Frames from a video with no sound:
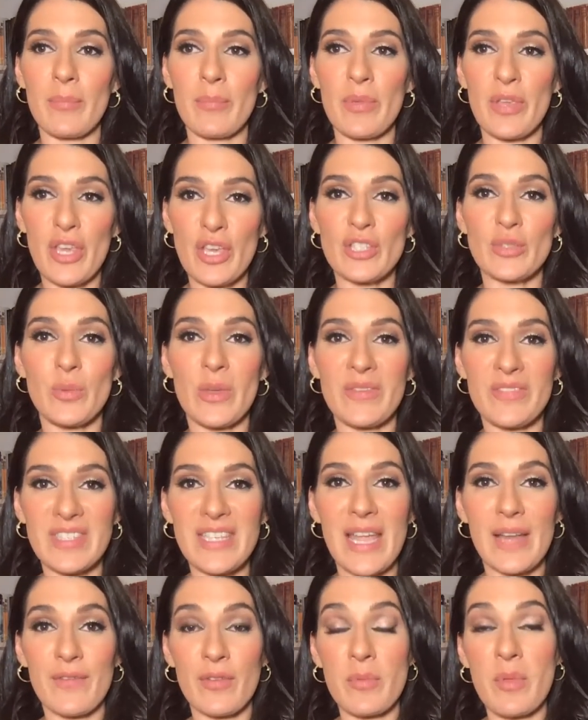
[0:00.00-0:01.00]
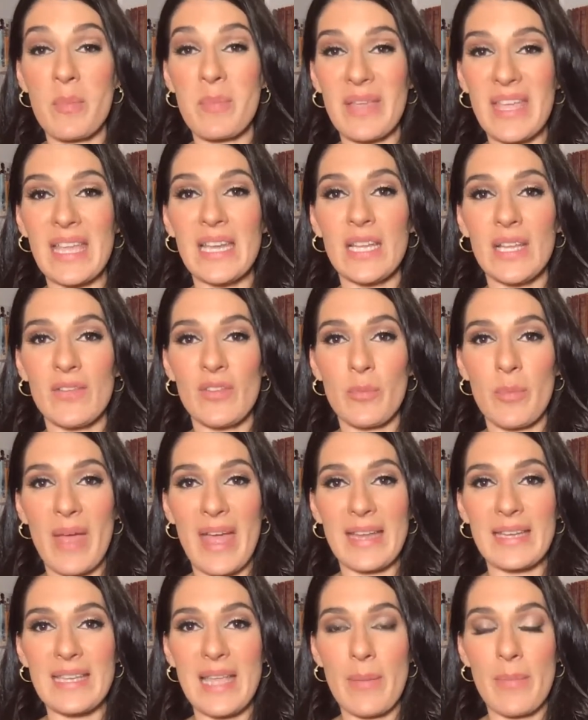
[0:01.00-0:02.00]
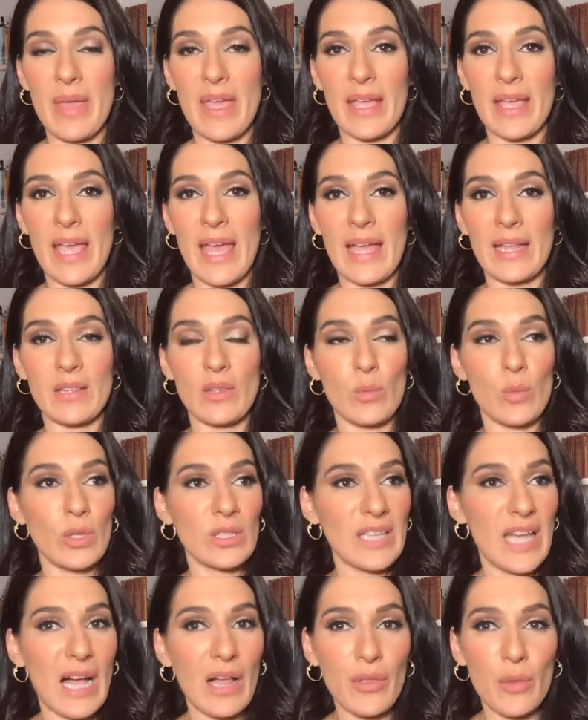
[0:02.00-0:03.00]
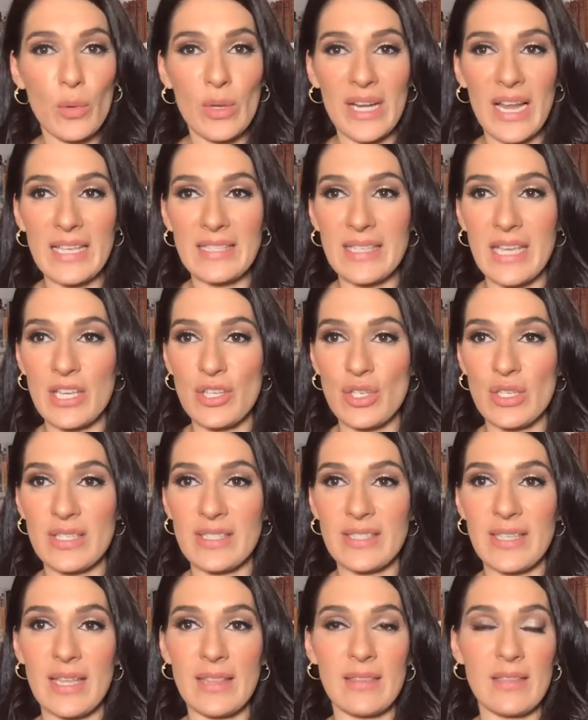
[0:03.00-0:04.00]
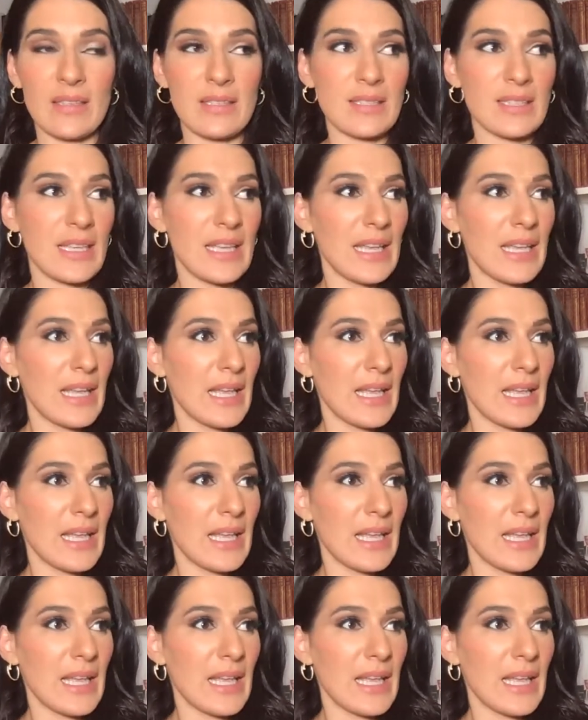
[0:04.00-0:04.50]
Because we've said from the beginning of the pandemic, and the World Health Organization has said this,